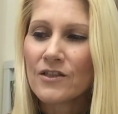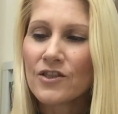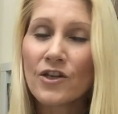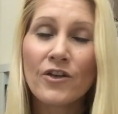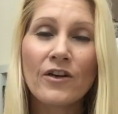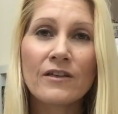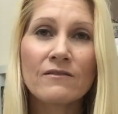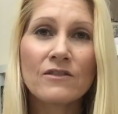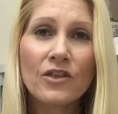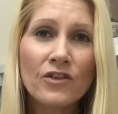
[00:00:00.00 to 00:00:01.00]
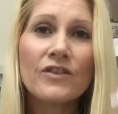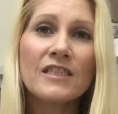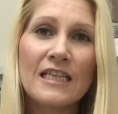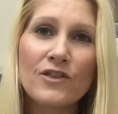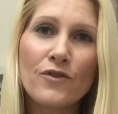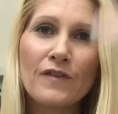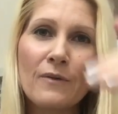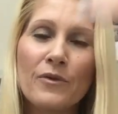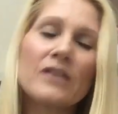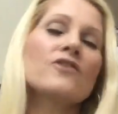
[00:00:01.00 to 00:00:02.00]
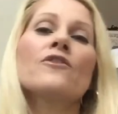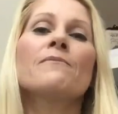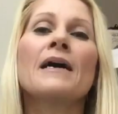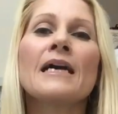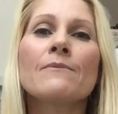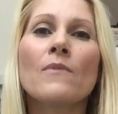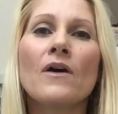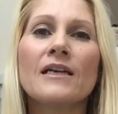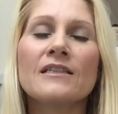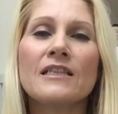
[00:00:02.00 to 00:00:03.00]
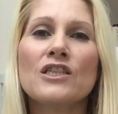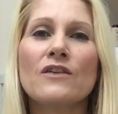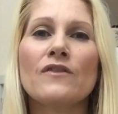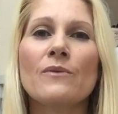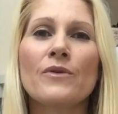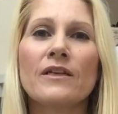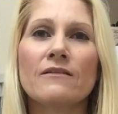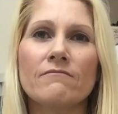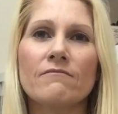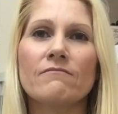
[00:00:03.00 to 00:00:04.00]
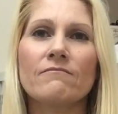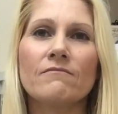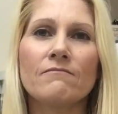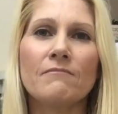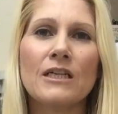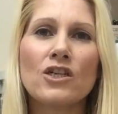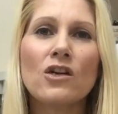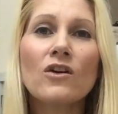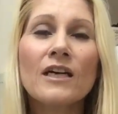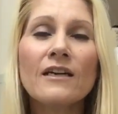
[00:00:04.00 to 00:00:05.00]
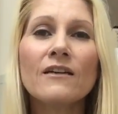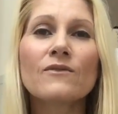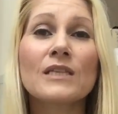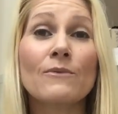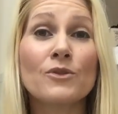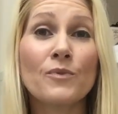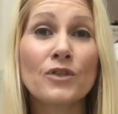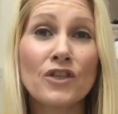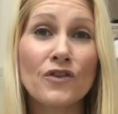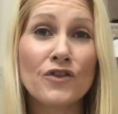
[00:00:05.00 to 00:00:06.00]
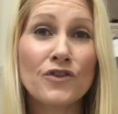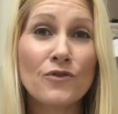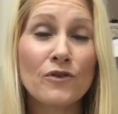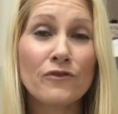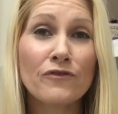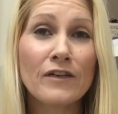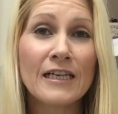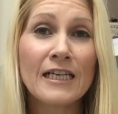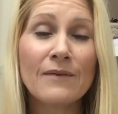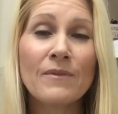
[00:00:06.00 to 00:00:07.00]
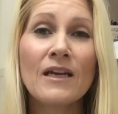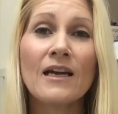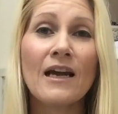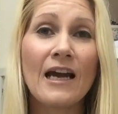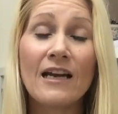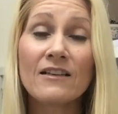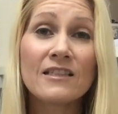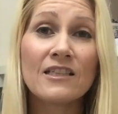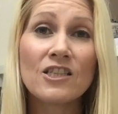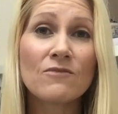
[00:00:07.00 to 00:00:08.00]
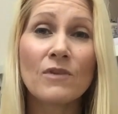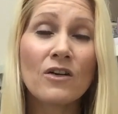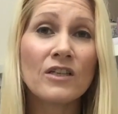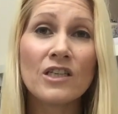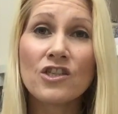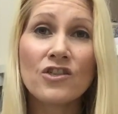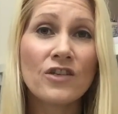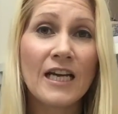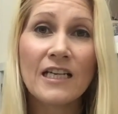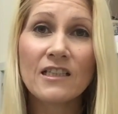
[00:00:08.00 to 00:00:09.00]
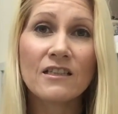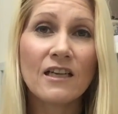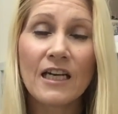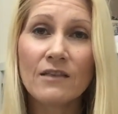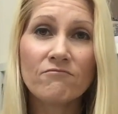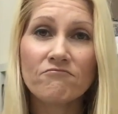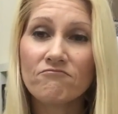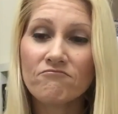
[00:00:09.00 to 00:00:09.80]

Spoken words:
So I sewed on this extra fabric, so it made my stitching fabric much longer. I was able to put it on the scroll frame, and I stitched my cottage two-handed and